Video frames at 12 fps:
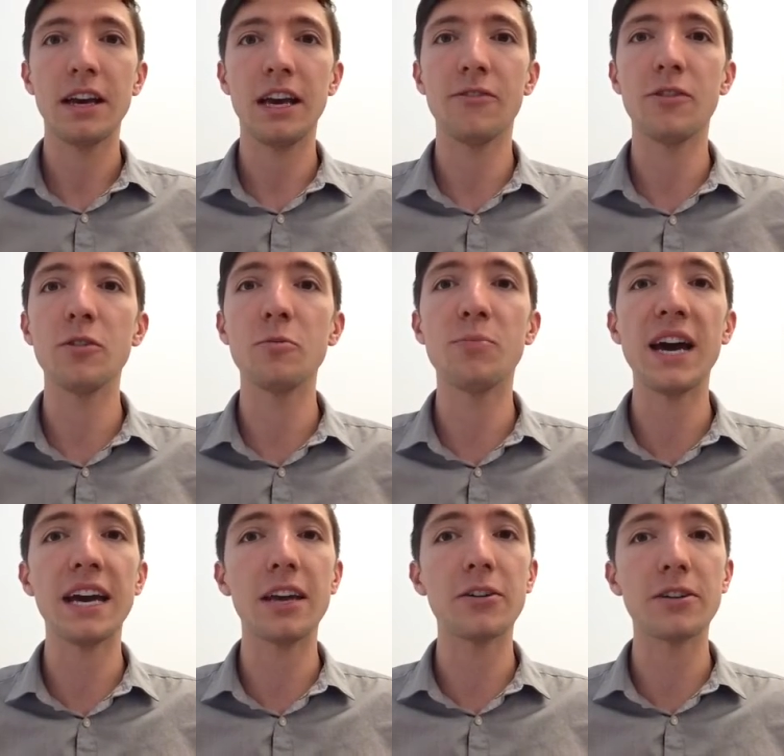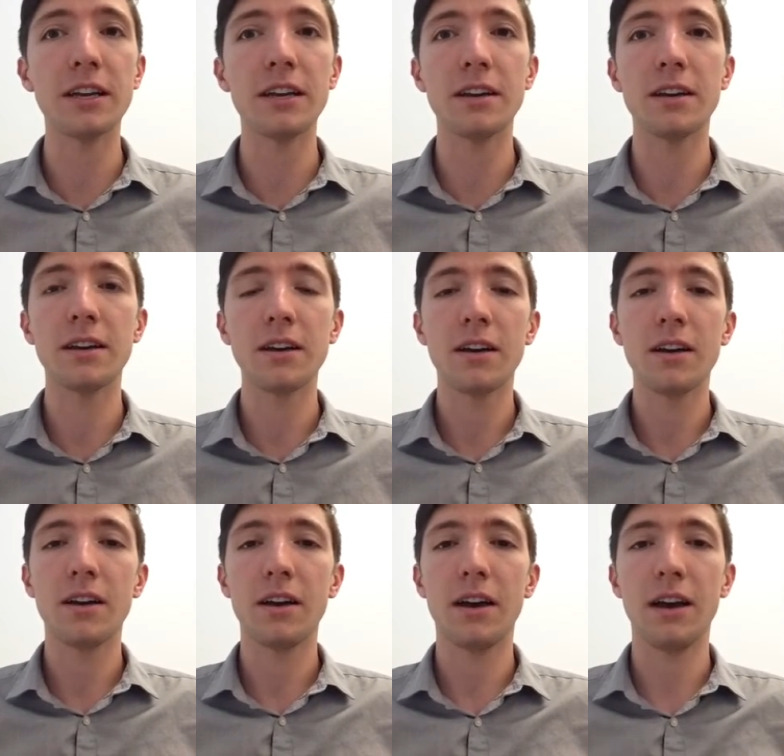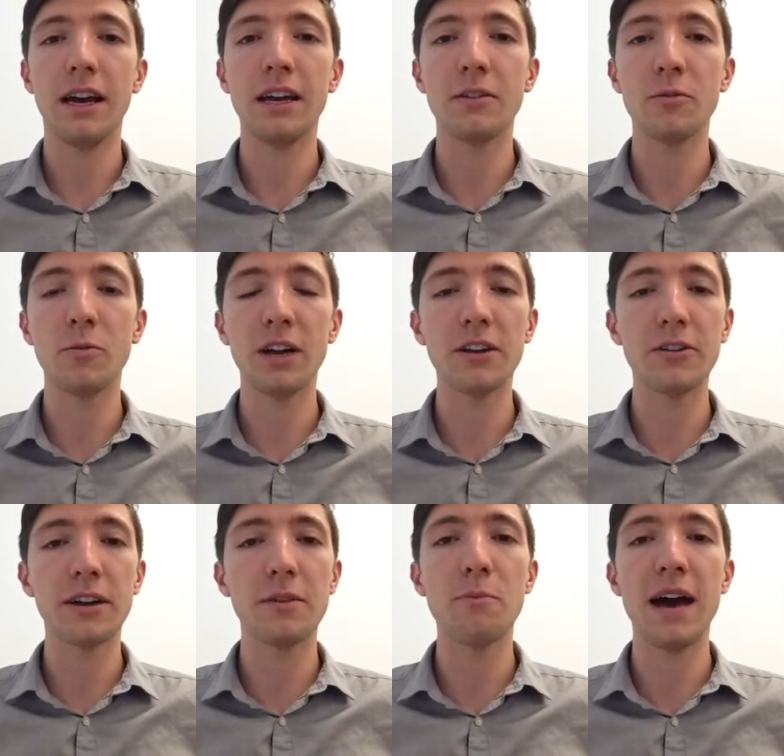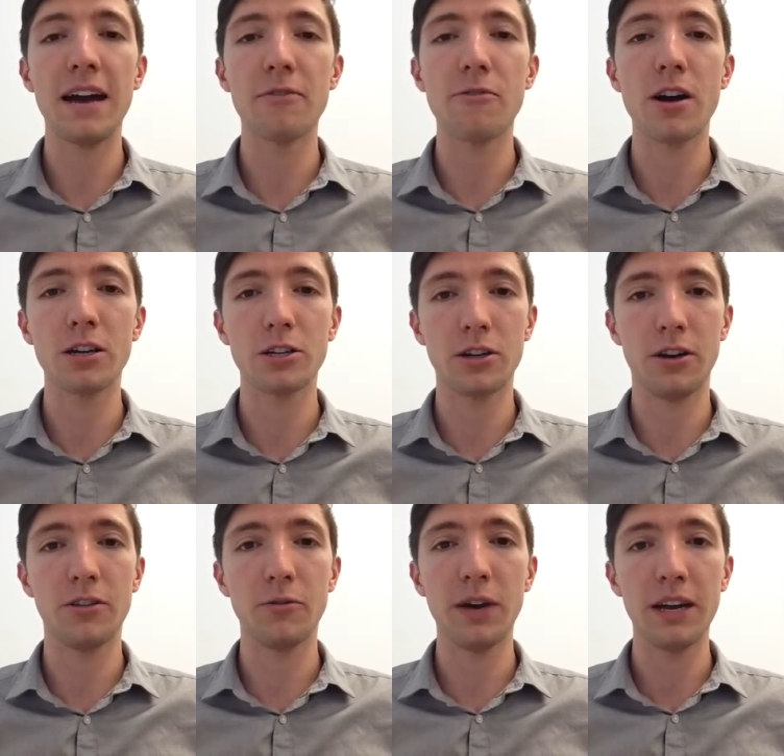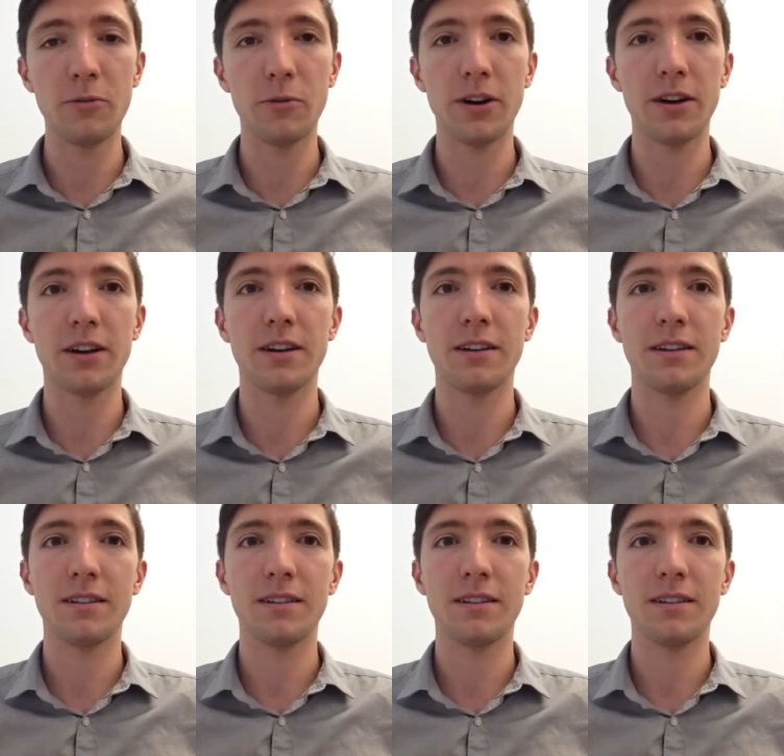if you bang your knee when you're in a mad rush on the way to work.